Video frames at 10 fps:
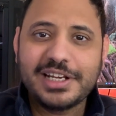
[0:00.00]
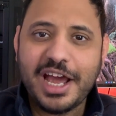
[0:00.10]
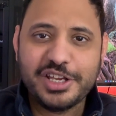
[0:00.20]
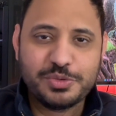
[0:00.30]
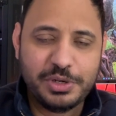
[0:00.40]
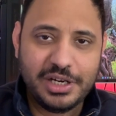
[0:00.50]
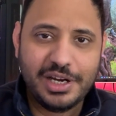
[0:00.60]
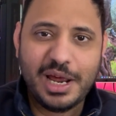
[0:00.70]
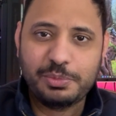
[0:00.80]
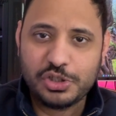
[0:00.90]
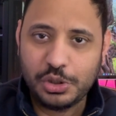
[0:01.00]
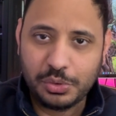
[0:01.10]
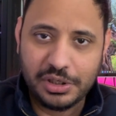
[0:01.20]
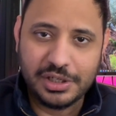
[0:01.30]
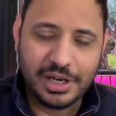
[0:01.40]
has been an
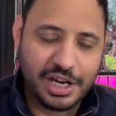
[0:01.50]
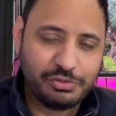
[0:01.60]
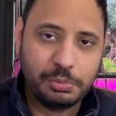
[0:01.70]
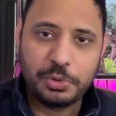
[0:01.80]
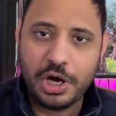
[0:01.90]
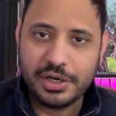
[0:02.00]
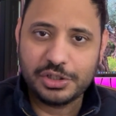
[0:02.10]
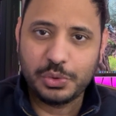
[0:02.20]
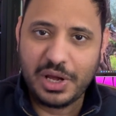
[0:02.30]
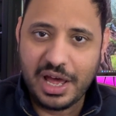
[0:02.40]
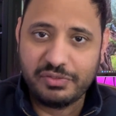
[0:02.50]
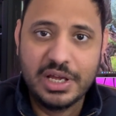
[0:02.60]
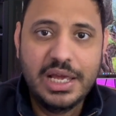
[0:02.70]
absolutely delightful product to have.